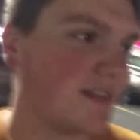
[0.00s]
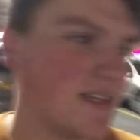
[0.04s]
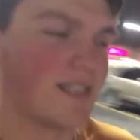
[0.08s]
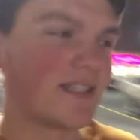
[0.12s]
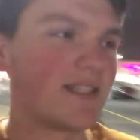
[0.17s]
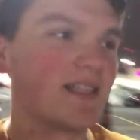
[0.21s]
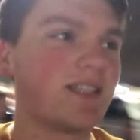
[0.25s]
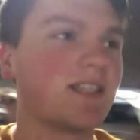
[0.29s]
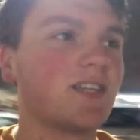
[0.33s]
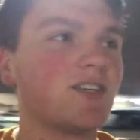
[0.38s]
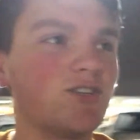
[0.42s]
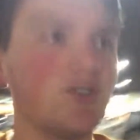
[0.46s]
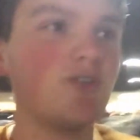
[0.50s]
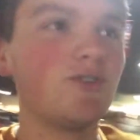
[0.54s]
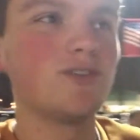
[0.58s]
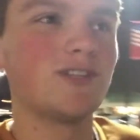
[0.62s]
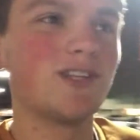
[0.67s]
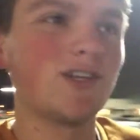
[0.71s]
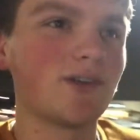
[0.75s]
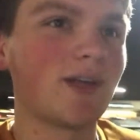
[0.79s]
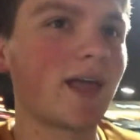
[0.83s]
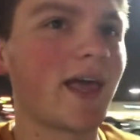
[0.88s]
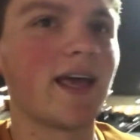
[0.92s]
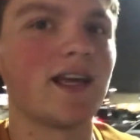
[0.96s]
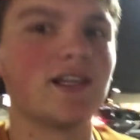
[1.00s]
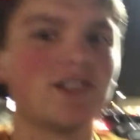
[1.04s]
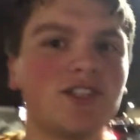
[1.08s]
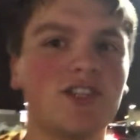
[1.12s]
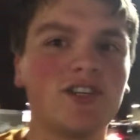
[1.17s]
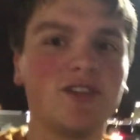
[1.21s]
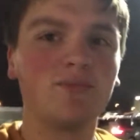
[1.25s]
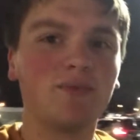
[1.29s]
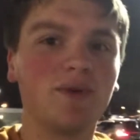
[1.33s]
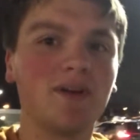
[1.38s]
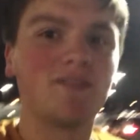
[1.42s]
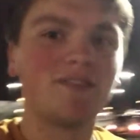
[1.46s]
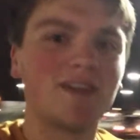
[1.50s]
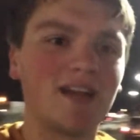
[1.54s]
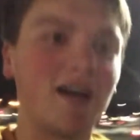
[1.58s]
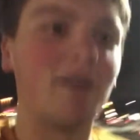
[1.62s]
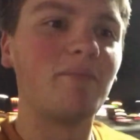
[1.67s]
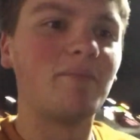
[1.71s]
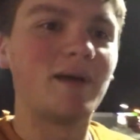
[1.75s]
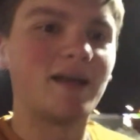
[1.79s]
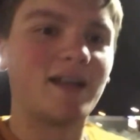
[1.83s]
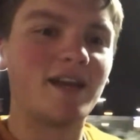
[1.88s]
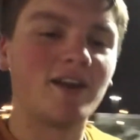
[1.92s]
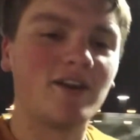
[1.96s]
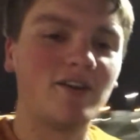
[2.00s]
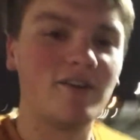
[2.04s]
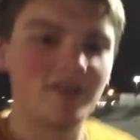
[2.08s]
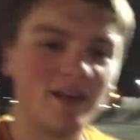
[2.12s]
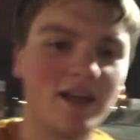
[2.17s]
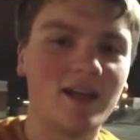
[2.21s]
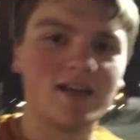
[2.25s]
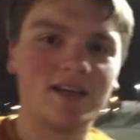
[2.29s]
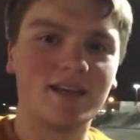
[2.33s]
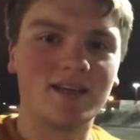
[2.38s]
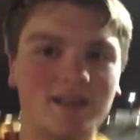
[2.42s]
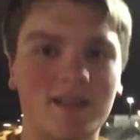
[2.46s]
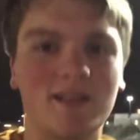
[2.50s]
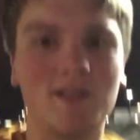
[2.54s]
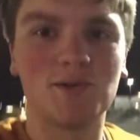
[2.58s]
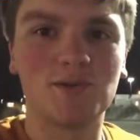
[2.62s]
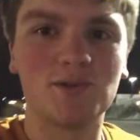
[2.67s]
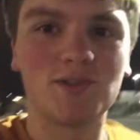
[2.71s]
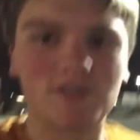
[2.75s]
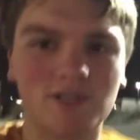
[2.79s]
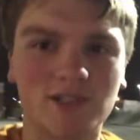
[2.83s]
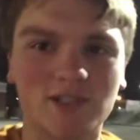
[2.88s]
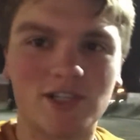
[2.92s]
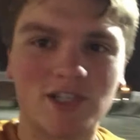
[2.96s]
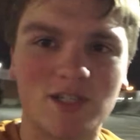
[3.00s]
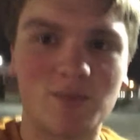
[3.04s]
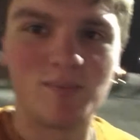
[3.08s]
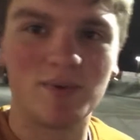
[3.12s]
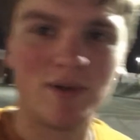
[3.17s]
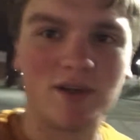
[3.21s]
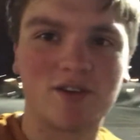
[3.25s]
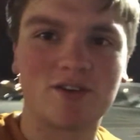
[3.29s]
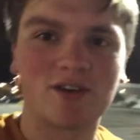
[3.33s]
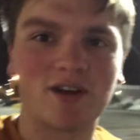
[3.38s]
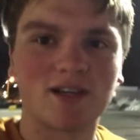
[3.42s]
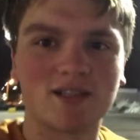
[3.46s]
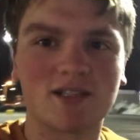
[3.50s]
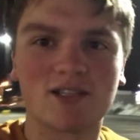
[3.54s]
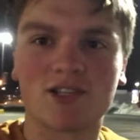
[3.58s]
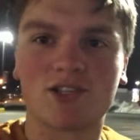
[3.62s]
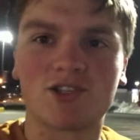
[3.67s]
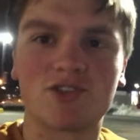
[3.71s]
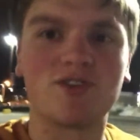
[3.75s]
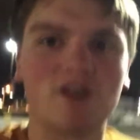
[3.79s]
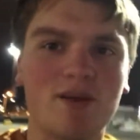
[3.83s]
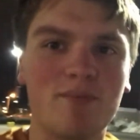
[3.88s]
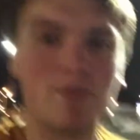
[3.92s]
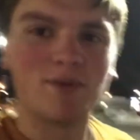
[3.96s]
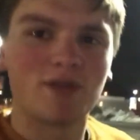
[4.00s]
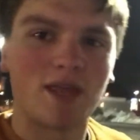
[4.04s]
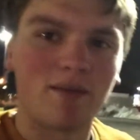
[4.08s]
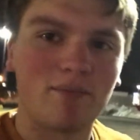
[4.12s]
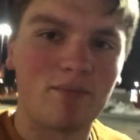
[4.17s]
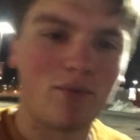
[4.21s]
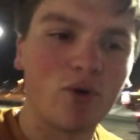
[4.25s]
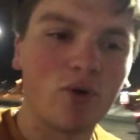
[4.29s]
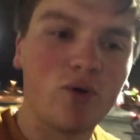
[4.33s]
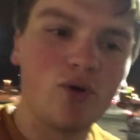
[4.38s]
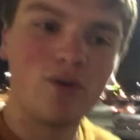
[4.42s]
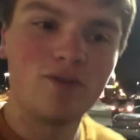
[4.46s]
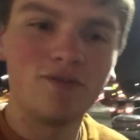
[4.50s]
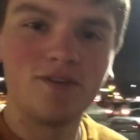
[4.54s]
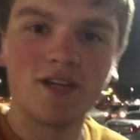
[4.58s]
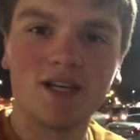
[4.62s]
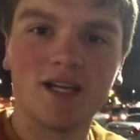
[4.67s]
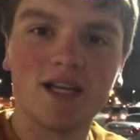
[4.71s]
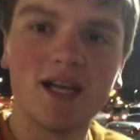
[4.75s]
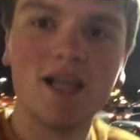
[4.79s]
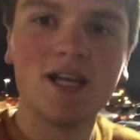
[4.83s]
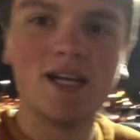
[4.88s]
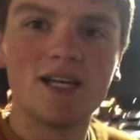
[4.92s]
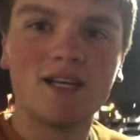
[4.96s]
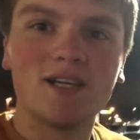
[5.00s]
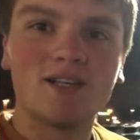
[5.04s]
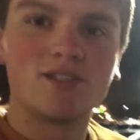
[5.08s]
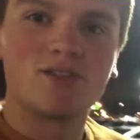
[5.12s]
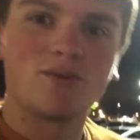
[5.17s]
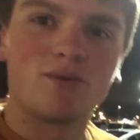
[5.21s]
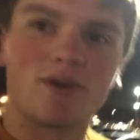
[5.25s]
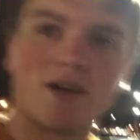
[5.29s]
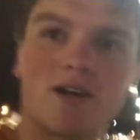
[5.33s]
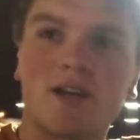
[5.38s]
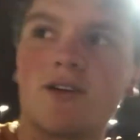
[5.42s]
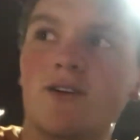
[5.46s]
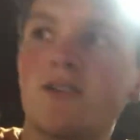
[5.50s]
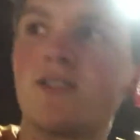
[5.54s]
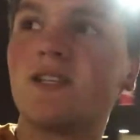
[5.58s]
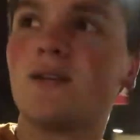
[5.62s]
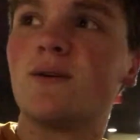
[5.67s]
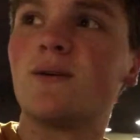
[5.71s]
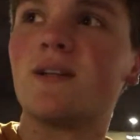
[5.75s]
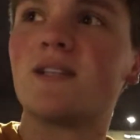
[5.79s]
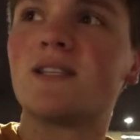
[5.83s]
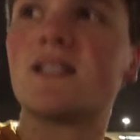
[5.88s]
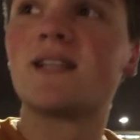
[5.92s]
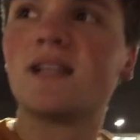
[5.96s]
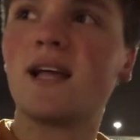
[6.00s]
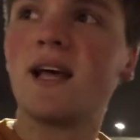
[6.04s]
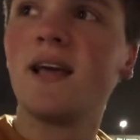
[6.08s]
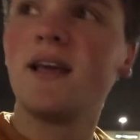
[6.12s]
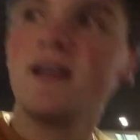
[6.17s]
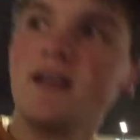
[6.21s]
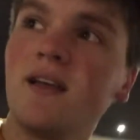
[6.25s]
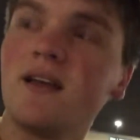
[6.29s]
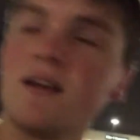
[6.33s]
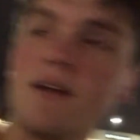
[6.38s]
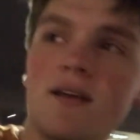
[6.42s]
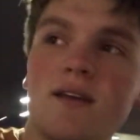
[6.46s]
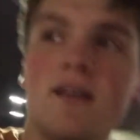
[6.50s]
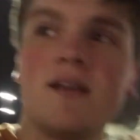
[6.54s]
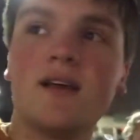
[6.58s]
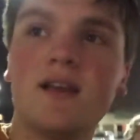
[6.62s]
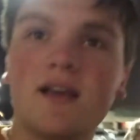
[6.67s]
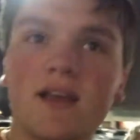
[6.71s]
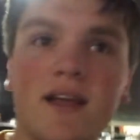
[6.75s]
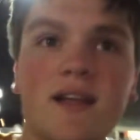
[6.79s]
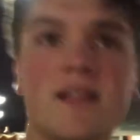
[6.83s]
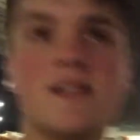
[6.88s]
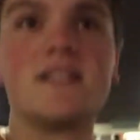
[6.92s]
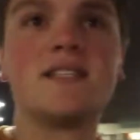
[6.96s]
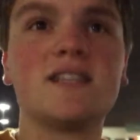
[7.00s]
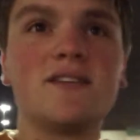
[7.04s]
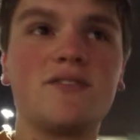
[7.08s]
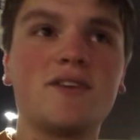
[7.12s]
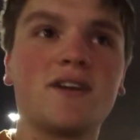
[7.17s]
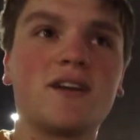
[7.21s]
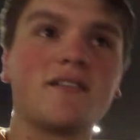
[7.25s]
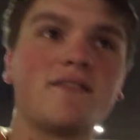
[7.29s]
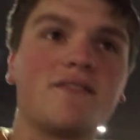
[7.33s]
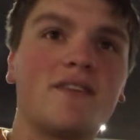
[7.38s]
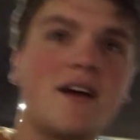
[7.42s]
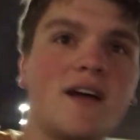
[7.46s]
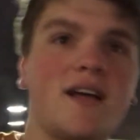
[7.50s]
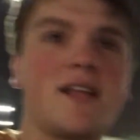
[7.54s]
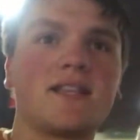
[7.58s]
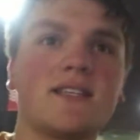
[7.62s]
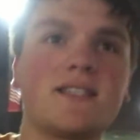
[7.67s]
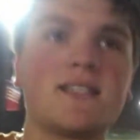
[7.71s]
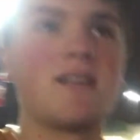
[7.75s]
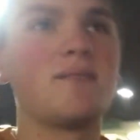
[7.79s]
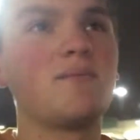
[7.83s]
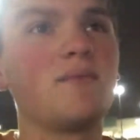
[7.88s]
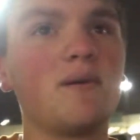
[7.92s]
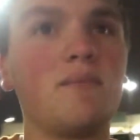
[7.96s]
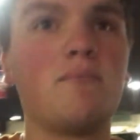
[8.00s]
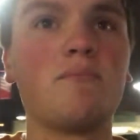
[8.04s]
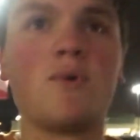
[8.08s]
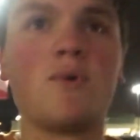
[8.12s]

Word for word: This is a new location. We've not been here yet. It used to just be across the street, but they moved. So we're gonna go see what it's like and see if we can find some